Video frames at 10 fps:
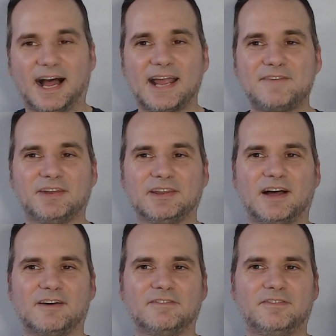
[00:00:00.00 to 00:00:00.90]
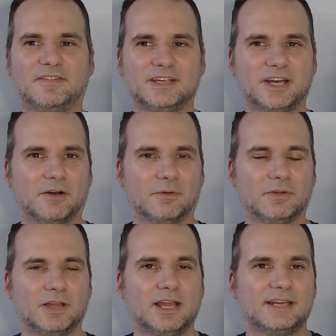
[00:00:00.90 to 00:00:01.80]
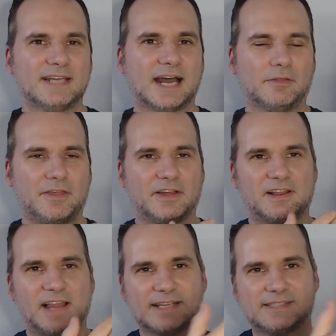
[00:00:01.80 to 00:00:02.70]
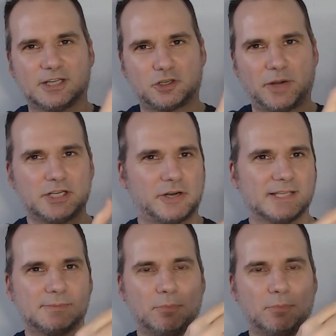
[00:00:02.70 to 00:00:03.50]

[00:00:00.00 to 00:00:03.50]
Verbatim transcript: I even love, you know, not only the classic trade dress,